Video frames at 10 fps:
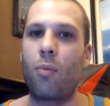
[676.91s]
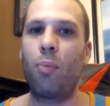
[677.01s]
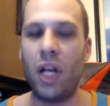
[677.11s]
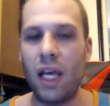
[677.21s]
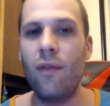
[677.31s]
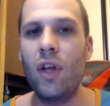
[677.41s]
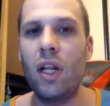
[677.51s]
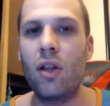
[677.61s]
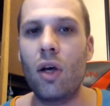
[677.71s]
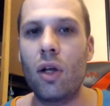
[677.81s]
But even
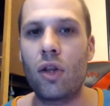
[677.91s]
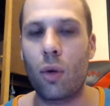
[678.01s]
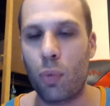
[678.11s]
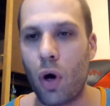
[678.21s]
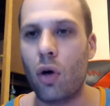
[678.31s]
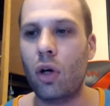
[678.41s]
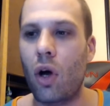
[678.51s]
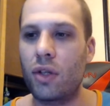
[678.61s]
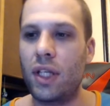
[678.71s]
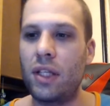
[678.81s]
in their
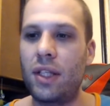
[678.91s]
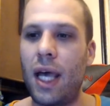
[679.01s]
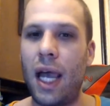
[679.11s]
protocols, they say,